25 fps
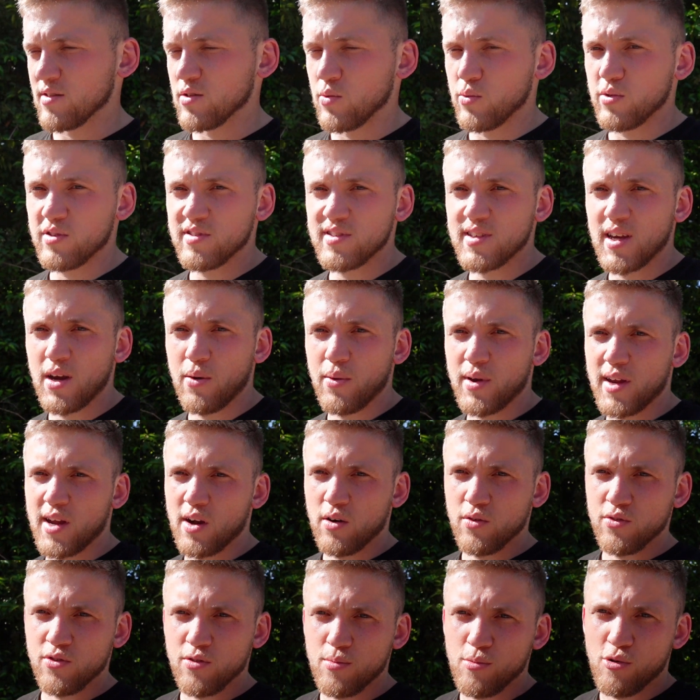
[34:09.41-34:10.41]
So we'll see how we get
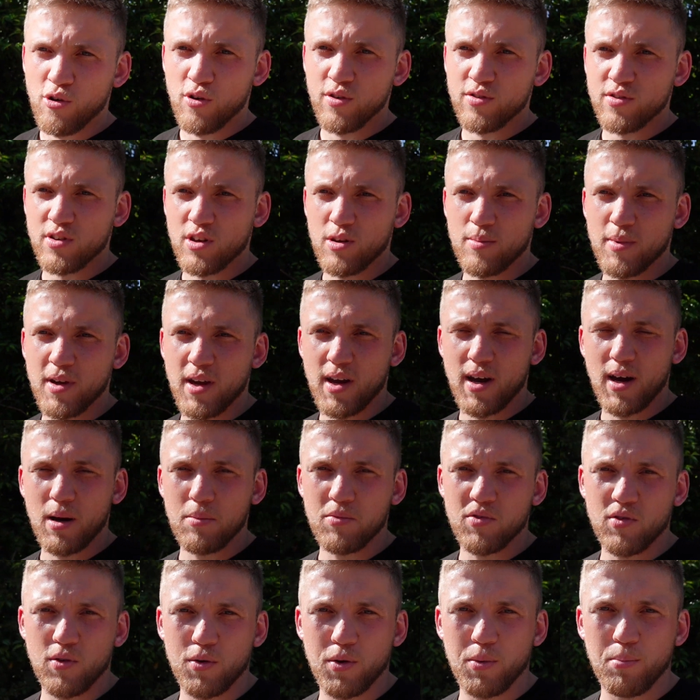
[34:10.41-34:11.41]
on tomorrow. It's going to be
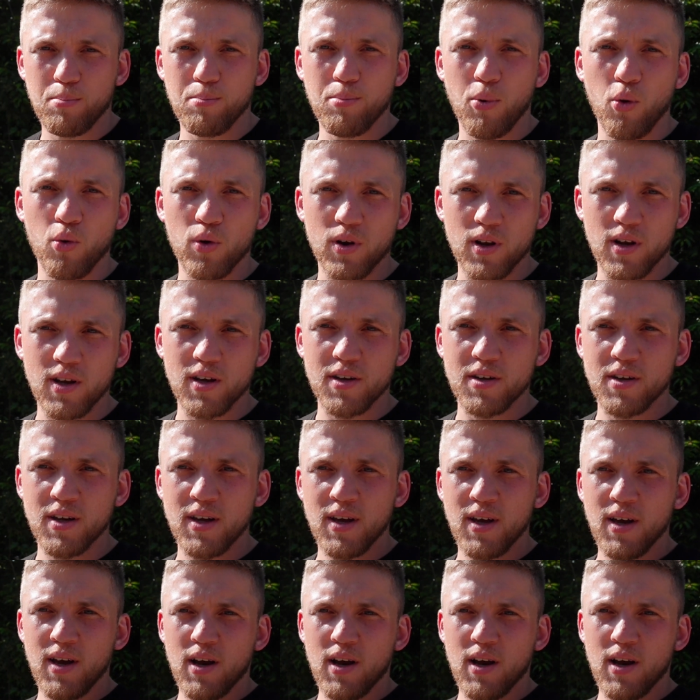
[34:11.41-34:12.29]
absolutely boiling,